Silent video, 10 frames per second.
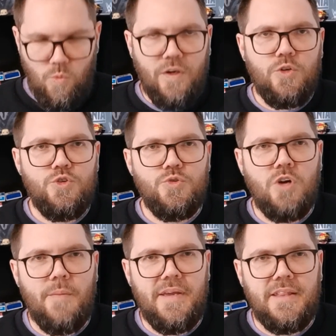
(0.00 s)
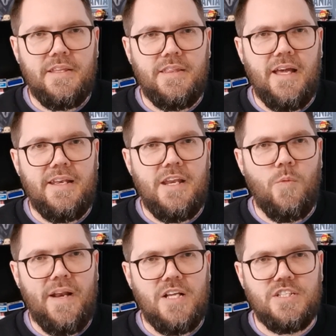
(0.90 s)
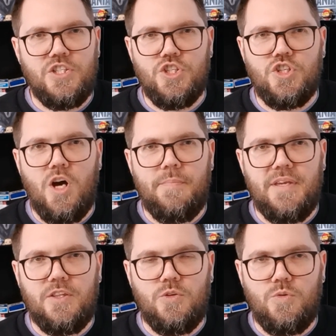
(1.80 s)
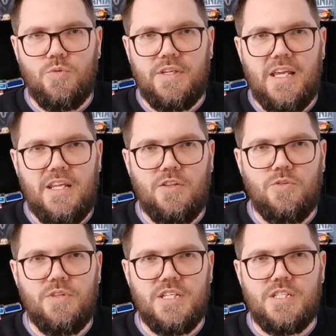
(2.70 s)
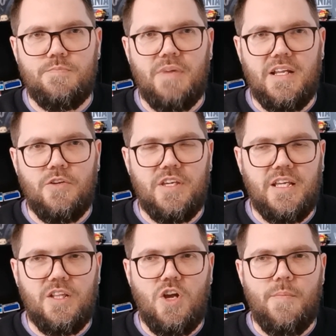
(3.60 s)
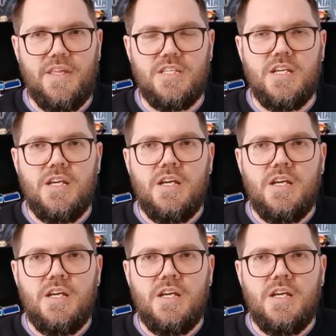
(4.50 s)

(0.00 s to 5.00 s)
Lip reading: what could you comment that no one else can just copy to get into this by looking at the comments?